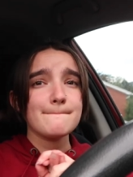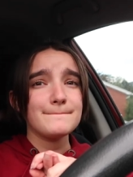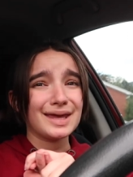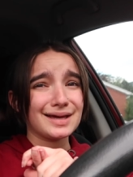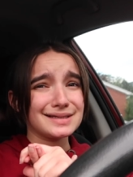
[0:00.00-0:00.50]

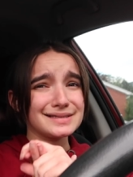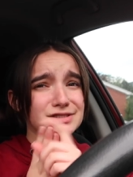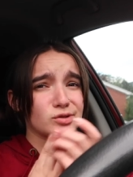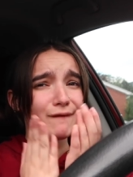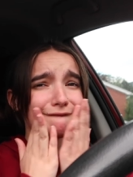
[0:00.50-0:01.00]

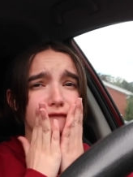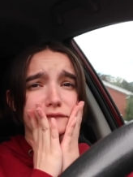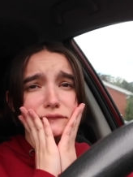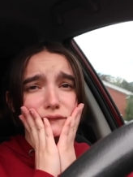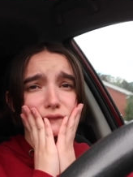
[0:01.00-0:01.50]
because
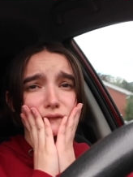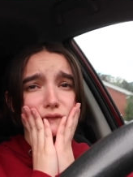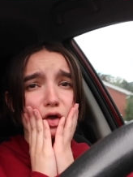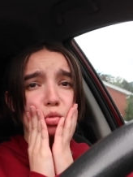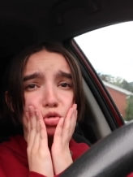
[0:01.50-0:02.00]

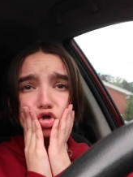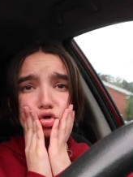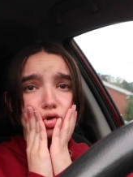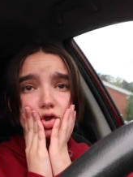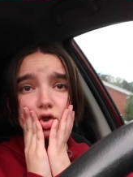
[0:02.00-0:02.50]
I'm just
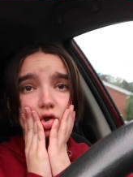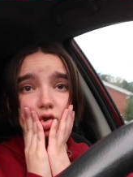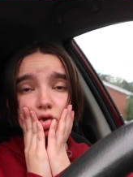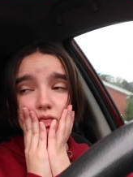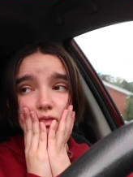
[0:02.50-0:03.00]
so
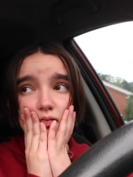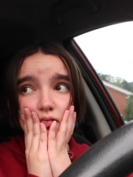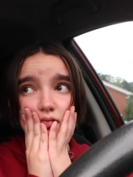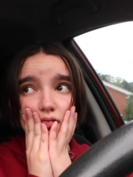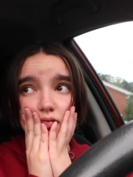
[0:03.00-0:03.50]
excited.
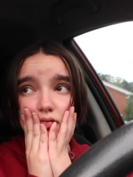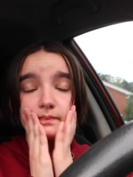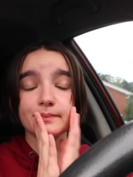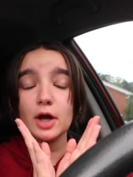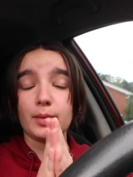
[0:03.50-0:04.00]

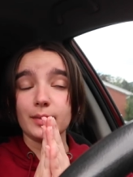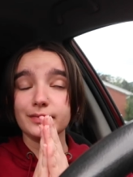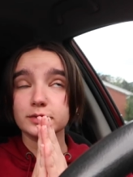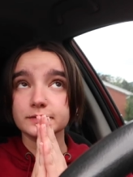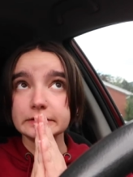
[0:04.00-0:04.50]
I'll probably
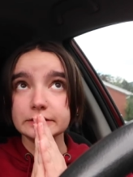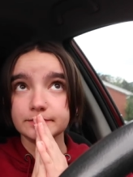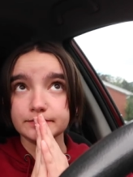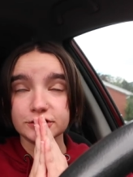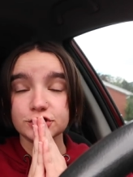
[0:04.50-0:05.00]
post
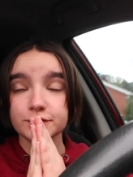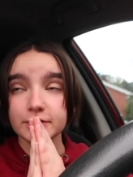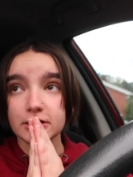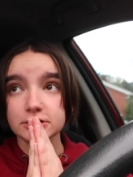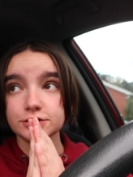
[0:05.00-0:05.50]
pictures from
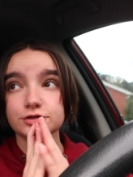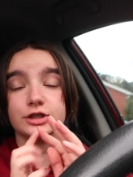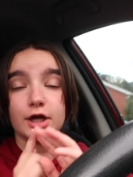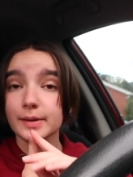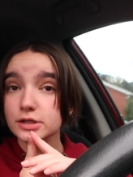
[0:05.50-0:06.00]
the concert, so
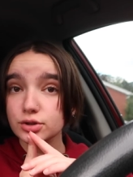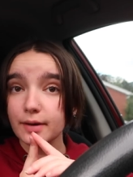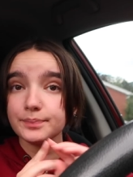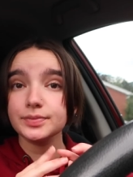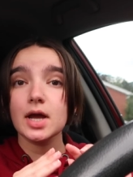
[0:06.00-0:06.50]
check out my
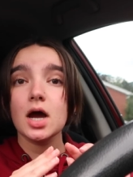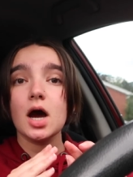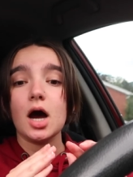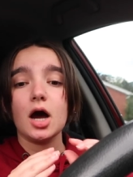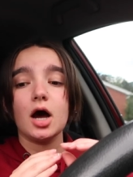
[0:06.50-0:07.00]
Instagram.
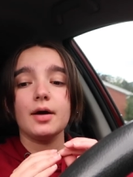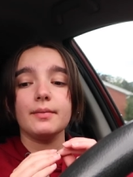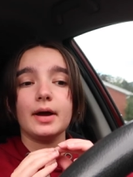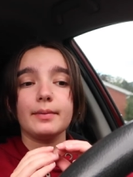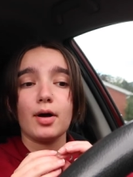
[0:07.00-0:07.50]

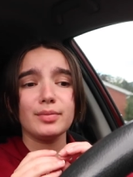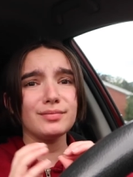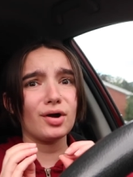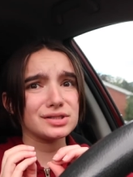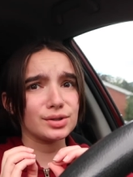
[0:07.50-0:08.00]
Um, I
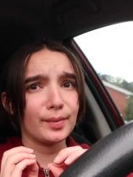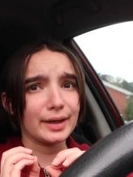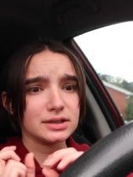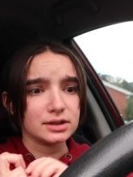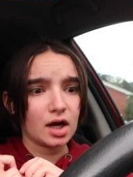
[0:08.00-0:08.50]
probably honestly will make
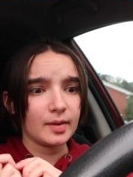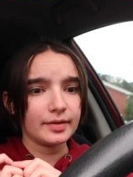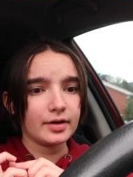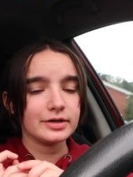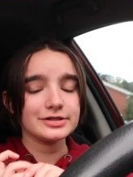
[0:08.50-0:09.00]
a TikTok
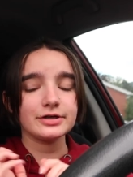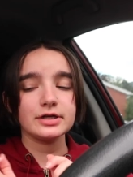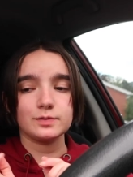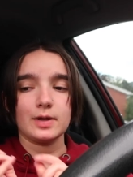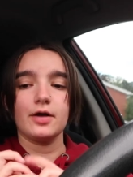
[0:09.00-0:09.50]
about the concert
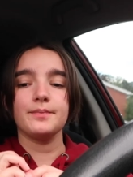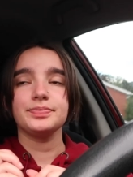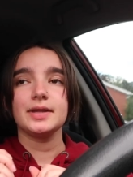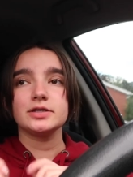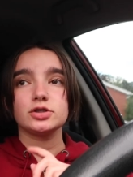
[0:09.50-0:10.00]
as well.
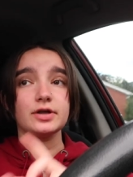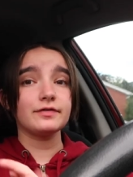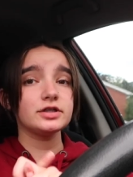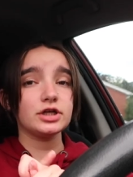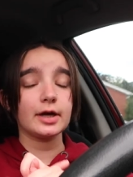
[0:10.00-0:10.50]
So
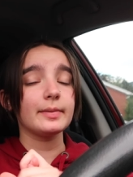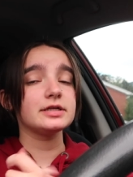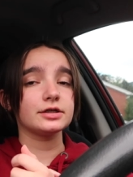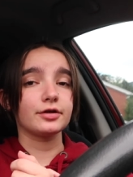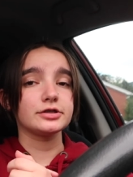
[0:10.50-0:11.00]
definitely check out my
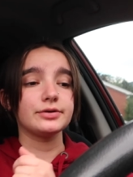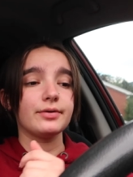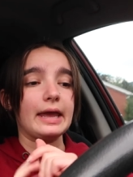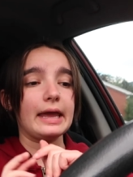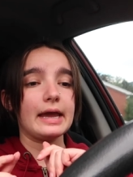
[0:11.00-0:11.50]
TikTok too
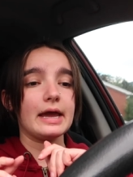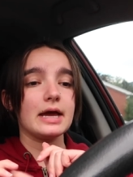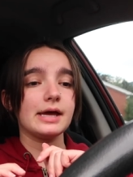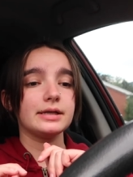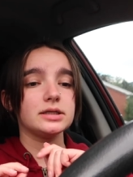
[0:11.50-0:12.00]

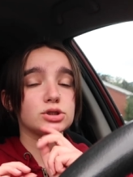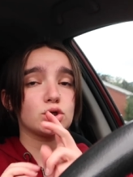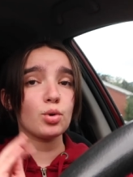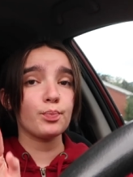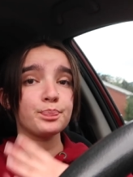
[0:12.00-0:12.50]
and
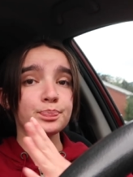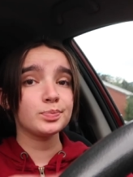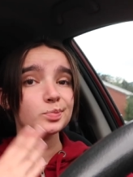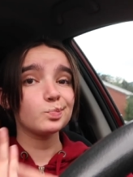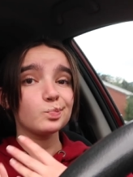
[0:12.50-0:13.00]

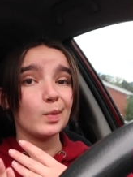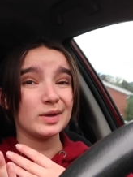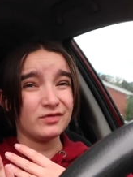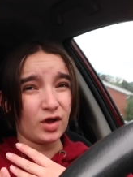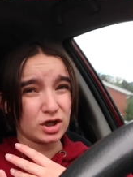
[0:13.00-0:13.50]

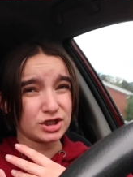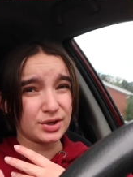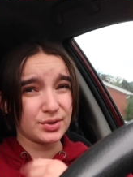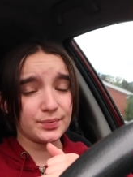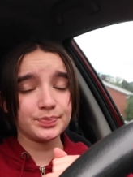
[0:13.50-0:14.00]
my vlog
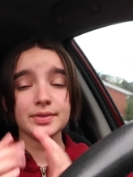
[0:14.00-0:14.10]
channel.